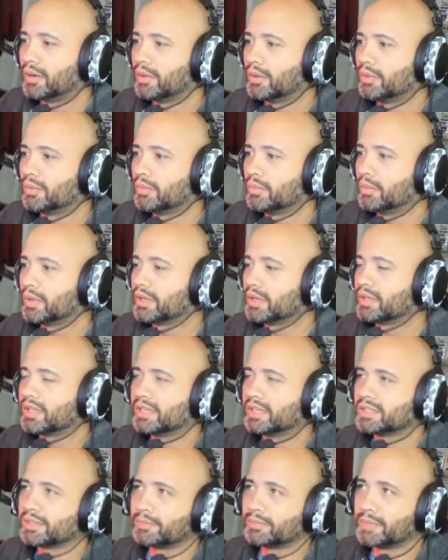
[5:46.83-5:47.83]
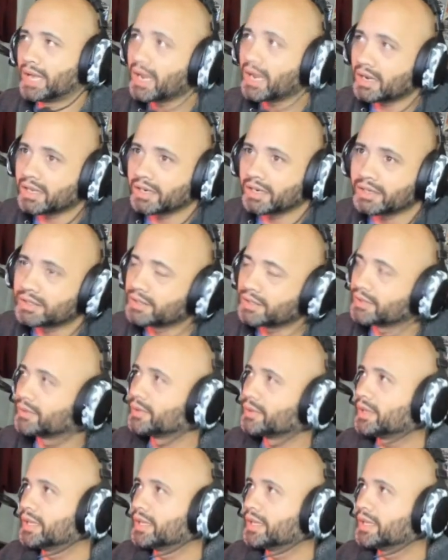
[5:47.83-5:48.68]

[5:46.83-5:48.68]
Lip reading: one of the things I'm not gonna do